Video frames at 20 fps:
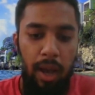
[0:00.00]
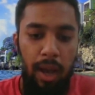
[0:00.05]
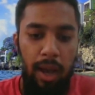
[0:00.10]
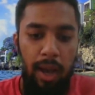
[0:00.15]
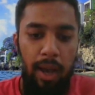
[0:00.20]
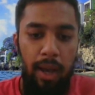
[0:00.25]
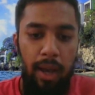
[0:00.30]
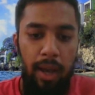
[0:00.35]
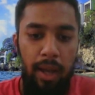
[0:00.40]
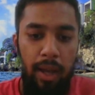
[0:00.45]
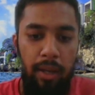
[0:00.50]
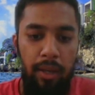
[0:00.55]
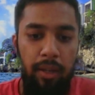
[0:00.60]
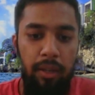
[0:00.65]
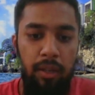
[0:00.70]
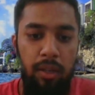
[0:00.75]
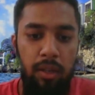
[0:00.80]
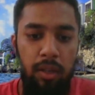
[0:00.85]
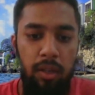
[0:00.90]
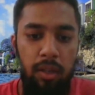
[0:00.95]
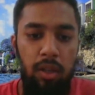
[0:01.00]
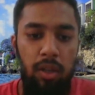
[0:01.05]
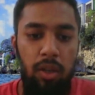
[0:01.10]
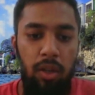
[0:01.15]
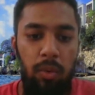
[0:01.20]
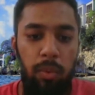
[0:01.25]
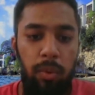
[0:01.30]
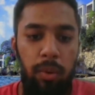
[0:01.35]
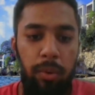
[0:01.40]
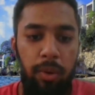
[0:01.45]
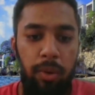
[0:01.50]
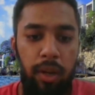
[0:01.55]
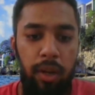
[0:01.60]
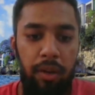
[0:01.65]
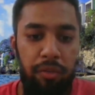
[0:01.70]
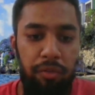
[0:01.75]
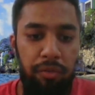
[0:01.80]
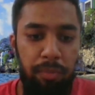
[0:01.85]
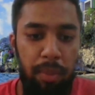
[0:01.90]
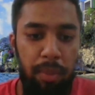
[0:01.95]
And we would
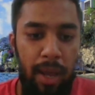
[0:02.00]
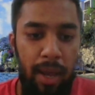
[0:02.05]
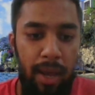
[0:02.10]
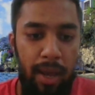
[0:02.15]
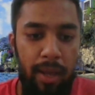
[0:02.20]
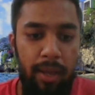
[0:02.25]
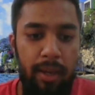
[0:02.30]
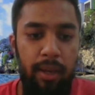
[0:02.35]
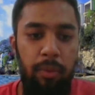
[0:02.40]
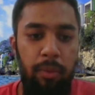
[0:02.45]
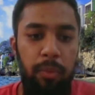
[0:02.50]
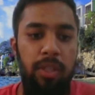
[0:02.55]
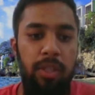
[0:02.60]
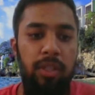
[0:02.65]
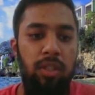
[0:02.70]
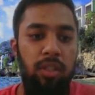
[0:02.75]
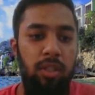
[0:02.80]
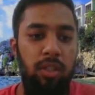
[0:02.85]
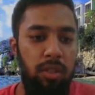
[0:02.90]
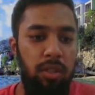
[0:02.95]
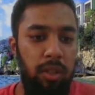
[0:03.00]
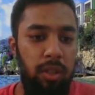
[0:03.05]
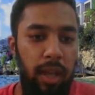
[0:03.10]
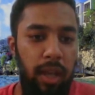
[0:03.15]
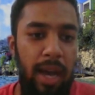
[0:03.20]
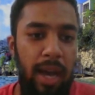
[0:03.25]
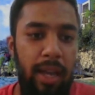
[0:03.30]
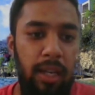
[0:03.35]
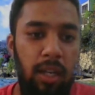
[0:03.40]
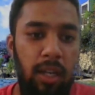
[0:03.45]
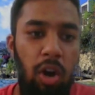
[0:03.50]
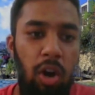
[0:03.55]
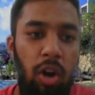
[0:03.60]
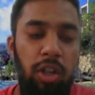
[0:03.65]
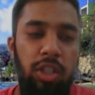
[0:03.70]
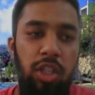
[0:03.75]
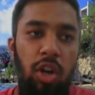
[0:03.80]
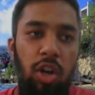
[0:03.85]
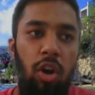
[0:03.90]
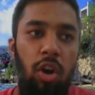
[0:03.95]
have planned and we had the
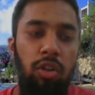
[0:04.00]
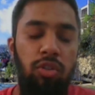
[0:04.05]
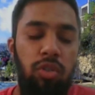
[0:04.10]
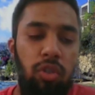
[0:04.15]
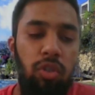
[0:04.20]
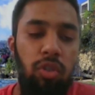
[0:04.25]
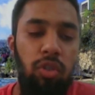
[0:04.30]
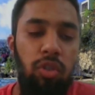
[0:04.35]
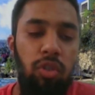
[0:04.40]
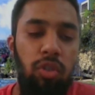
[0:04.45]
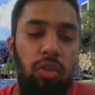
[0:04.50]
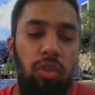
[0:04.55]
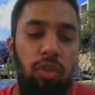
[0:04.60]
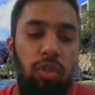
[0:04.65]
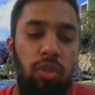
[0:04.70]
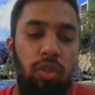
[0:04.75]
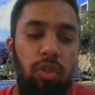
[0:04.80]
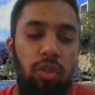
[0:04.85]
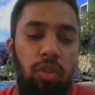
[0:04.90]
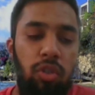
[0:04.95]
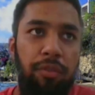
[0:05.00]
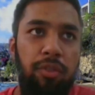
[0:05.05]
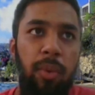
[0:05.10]
launch in October of